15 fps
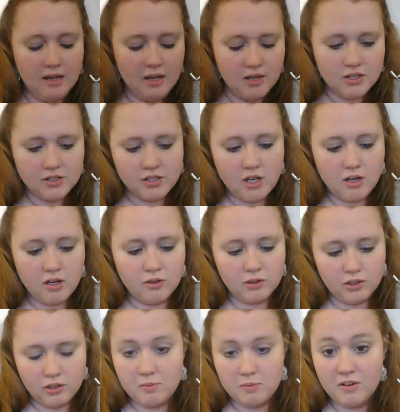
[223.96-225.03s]
so,
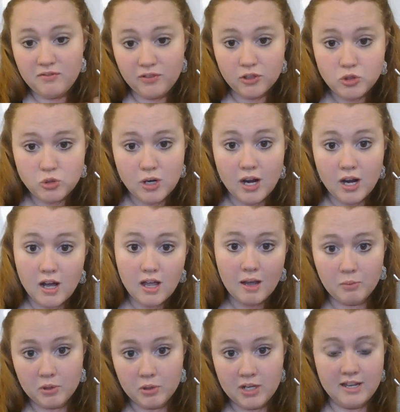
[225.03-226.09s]
my first trial, I'm
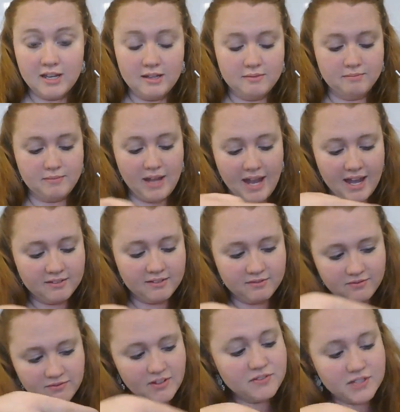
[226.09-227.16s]
going to add
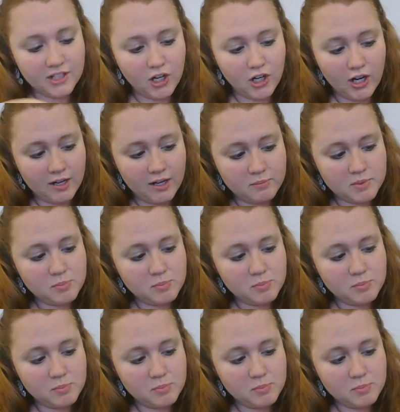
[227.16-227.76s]
50 grams,